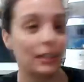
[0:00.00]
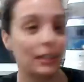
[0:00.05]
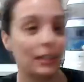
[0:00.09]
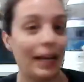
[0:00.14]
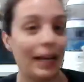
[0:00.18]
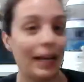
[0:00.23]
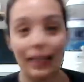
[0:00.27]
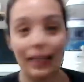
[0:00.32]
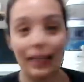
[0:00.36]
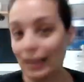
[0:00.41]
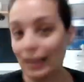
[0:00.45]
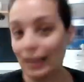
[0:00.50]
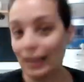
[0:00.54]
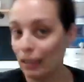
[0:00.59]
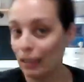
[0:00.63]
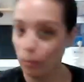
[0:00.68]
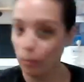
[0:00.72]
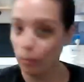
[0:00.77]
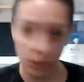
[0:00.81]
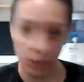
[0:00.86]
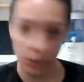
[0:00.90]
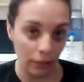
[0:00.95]
anything
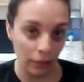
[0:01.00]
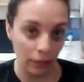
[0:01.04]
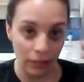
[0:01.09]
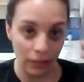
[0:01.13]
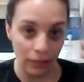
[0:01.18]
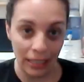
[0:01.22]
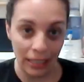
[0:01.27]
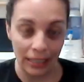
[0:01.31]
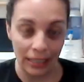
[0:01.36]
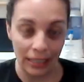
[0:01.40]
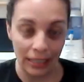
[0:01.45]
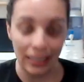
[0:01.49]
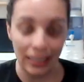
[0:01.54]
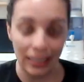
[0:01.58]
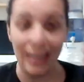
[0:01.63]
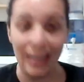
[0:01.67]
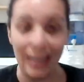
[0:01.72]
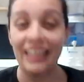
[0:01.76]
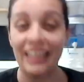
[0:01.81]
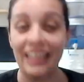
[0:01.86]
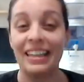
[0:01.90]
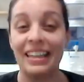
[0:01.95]
brain related,
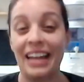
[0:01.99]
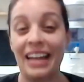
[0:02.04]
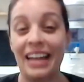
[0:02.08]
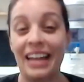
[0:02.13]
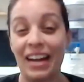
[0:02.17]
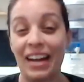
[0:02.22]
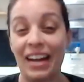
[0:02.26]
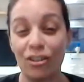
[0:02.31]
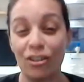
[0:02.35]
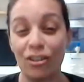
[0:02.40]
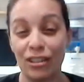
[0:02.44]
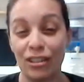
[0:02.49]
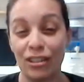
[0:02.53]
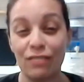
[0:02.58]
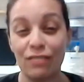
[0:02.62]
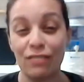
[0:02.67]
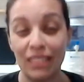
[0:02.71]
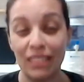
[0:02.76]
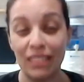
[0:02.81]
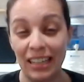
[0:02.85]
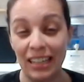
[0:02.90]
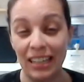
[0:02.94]
anything endocrine
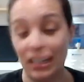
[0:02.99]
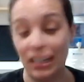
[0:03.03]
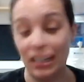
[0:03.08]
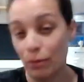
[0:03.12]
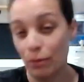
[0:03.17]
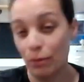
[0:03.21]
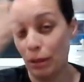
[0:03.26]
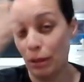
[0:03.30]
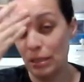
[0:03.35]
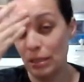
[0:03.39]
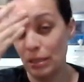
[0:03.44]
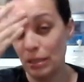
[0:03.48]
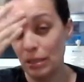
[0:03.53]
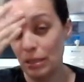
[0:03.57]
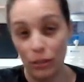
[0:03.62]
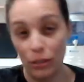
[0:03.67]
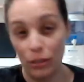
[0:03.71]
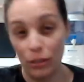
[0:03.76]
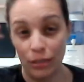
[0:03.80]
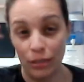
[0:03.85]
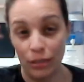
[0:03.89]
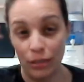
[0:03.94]
related, where it's
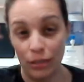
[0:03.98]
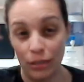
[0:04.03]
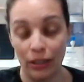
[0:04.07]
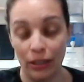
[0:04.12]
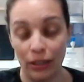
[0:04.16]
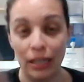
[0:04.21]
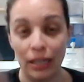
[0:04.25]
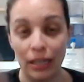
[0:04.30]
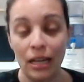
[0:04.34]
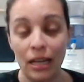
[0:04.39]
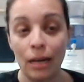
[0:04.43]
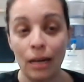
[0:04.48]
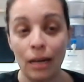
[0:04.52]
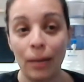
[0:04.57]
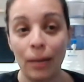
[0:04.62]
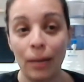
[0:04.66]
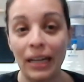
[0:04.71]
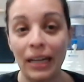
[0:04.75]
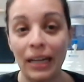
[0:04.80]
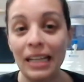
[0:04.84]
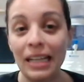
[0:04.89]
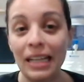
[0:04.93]
pituitary,
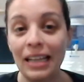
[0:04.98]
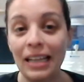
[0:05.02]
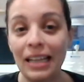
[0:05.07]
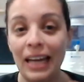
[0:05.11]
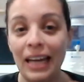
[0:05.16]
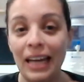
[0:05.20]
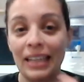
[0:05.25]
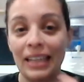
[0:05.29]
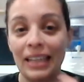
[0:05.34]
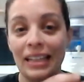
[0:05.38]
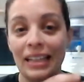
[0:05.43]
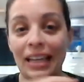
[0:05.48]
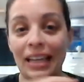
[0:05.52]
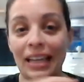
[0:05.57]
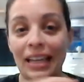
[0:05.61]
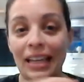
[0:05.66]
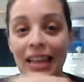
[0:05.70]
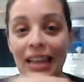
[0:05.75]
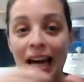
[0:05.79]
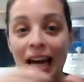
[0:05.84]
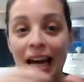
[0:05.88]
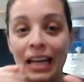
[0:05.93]
pineal, anything like
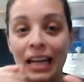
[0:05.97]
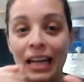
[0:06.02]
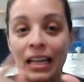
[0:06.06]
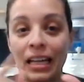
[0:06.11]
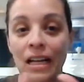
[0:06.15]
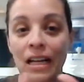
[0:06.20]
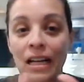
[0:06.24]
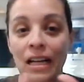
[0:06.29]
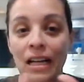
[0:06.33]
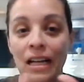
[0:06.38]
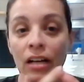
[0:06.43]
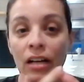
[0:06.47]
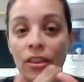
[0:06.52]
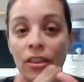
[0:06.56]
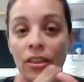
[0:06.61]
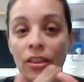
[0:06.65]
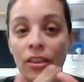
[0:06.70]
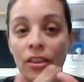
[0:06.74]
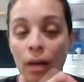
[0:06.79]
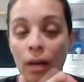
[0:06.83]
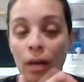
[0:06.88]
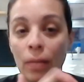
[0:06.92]
that,
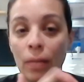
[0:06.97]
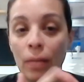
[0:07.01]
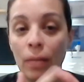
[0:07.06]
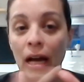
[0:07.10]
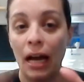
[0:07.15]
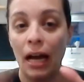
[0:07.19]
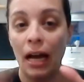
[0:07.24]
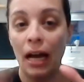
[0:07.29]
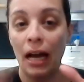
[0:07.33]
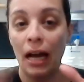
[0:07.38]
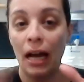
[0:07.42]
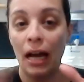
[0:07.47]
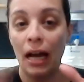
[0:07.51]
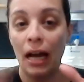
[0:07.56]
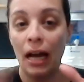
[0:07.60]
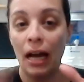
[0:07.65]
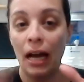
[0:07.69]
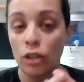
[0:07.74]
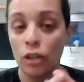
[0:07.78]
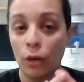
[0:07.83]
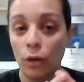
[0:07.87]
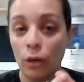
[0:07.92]
thumb and big
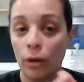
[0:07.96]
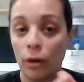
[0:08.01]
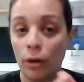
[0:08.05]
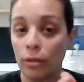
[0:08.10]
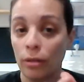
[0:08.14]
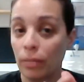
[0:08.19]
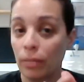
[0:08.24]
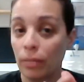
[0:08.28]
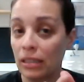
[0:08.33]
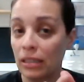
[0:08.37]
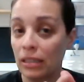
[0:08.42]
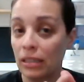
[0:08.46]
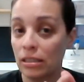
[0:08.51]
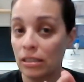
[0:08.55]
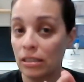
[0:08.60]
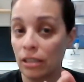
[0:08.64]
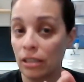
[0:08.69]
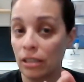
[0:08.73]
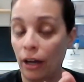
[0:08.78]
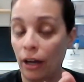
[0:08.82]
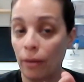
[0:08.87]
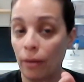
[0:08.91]
toe are the places to
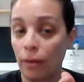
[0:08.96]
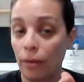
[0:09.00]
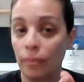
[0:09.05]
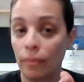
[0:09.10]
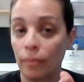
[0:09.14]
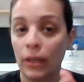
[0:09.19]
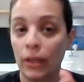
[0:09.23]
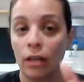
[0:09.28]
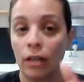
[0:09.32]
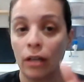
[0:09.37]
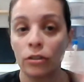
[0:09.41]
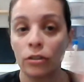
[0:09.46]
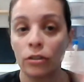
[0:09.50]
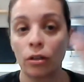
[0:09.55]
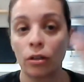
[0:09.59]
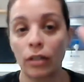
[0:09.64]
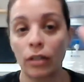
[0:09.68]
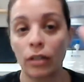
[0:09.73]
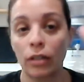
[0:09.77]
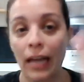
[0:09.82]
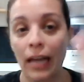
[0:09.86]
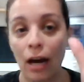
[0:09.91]
go. So look
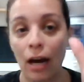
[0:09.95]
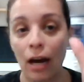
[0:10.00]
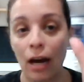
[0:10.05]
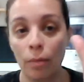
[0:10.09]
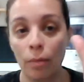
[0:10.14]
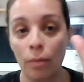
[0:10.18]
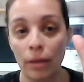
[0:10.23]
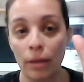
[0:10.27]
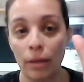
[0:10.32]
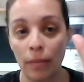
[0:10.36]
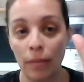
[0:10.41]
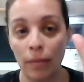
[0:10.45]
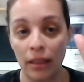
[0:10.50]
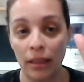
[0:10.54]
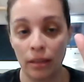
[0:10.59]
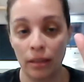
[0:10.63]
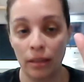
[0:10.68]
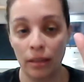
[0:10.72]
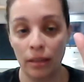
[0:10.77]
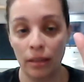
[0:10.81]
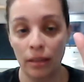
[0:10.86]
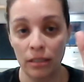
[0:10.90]
at how big my thumb
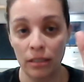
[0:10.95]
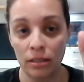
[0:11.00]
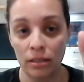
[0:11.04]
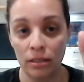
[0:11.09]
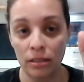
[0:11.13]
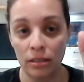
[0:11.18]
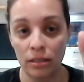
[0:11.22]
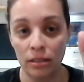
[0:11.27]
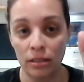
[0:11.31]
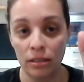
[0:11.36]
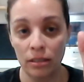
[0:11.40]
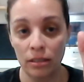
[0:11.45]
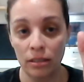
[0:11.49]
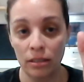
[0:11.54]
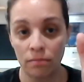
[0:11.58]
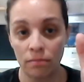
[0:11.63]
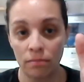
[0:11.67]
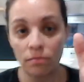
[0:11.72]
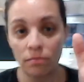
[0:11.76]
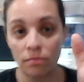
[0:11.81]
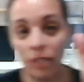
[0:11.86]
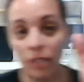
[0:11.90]
is,
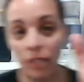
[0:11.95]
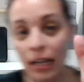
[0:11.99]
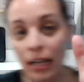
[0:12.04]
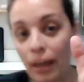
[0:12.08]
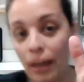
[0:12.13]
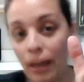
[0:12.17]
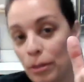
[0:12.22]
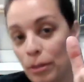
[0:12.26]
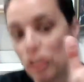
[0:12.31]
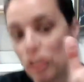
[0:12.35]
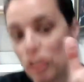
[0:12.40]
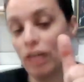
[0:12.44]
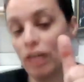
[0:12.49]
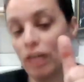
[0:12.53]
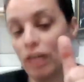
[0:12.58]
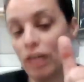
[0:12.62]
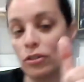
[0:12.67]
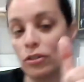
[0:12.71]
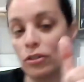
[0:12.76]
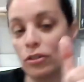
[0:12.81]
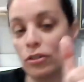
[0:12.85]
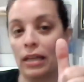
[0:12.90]
okay, how much
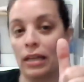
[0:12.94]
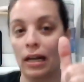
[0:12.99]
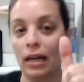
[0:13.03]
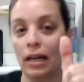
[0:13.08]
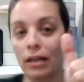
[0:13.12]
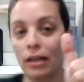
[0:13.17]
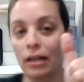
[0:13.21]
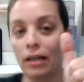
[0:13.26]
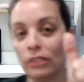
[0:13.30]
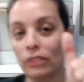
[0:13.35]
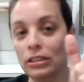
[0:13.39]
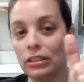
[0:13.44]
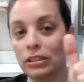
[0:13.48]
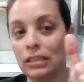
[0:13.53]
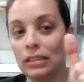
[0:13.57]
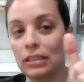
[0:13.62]
territory that covers.